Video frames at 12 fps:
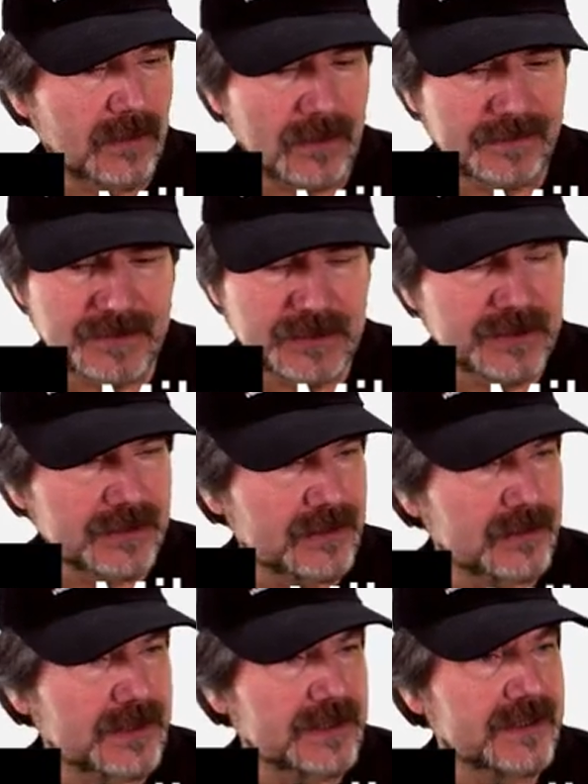Fusion
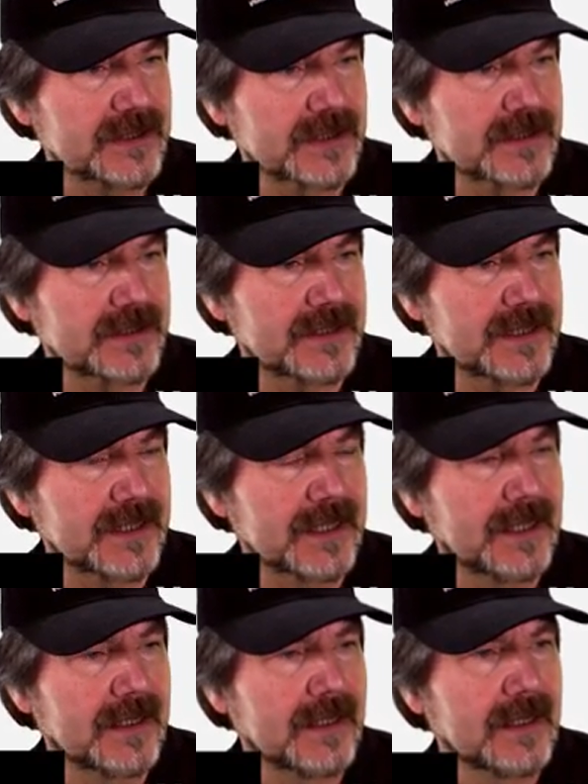three sixty,
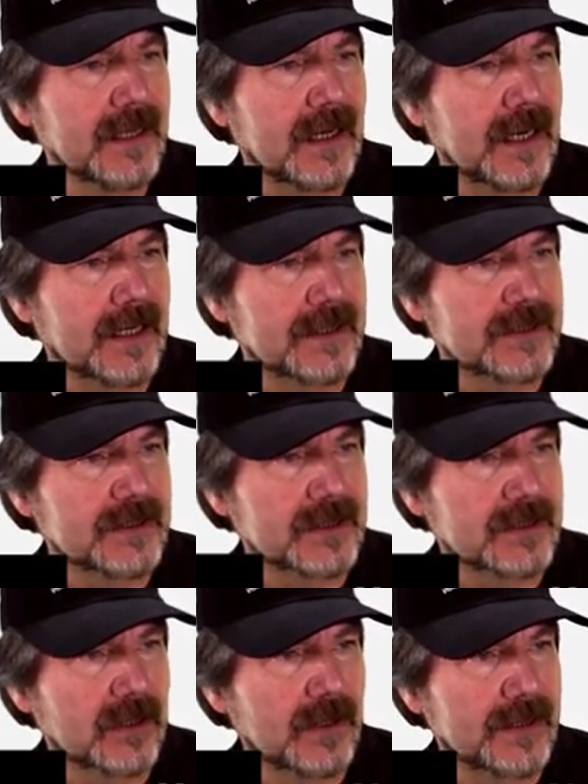uh, you can go ahead and